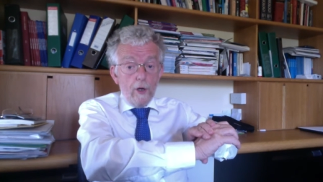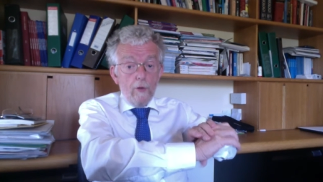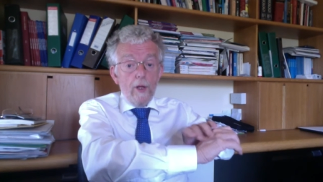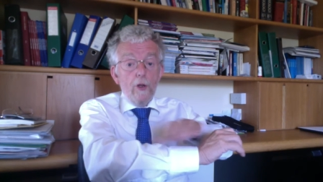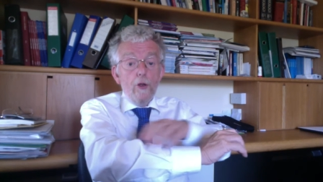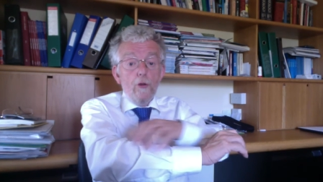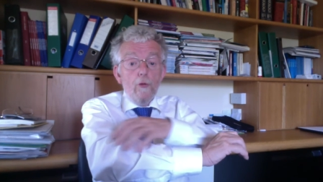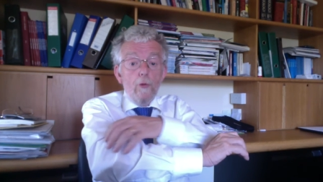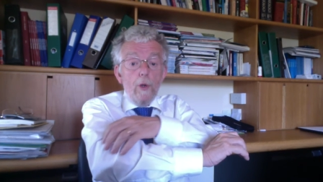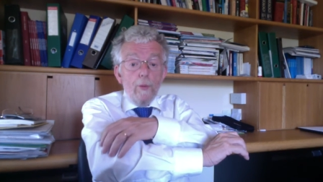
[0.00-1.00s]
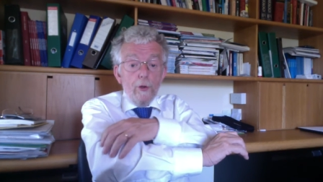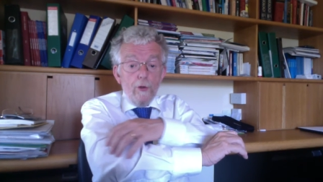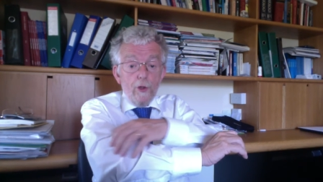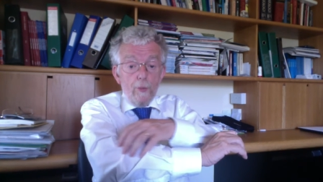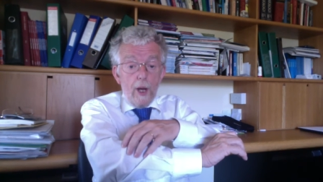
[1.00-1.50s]
That should reproduce the
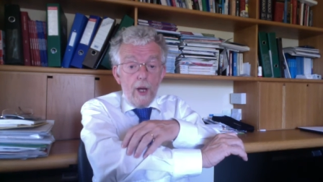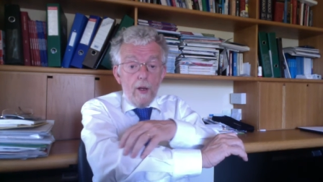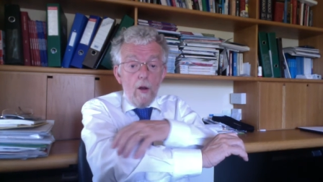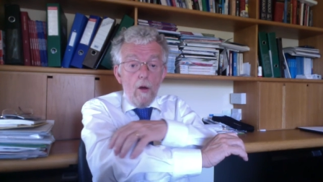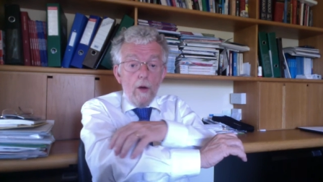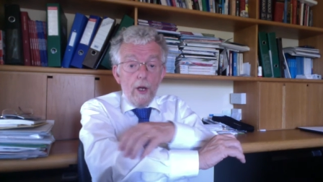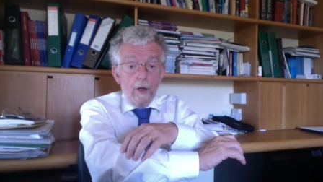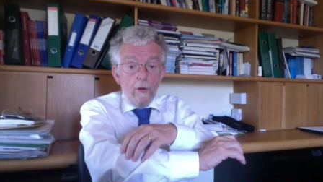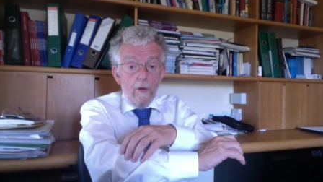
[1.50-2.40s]
pain along here.